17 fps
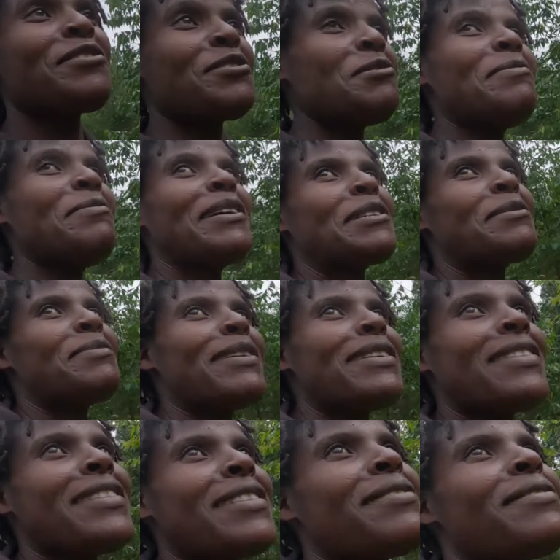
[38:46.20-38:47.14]
super
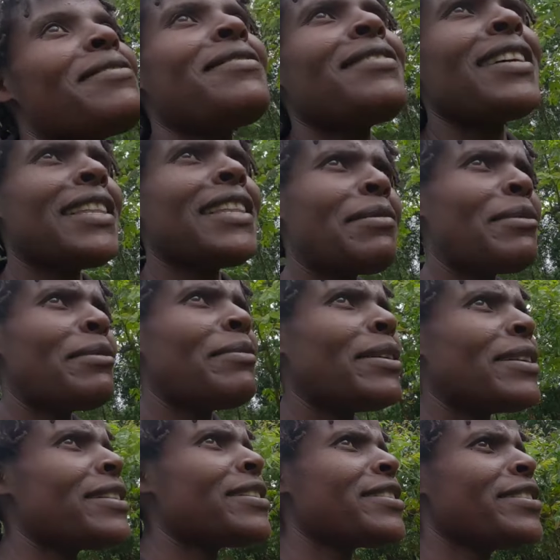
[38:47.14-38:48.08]
expensive at the
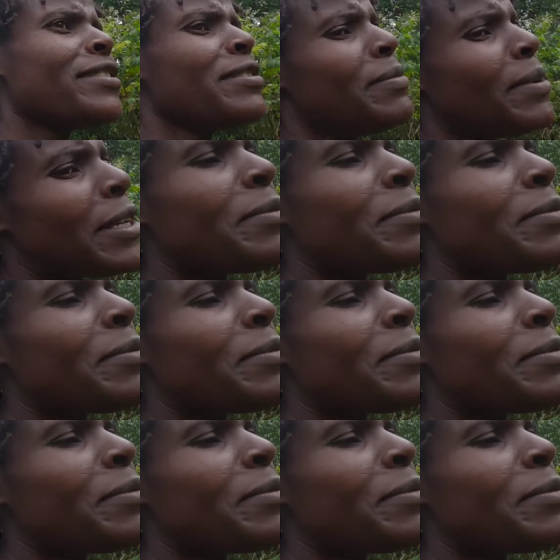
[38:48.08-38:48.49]
moment. Super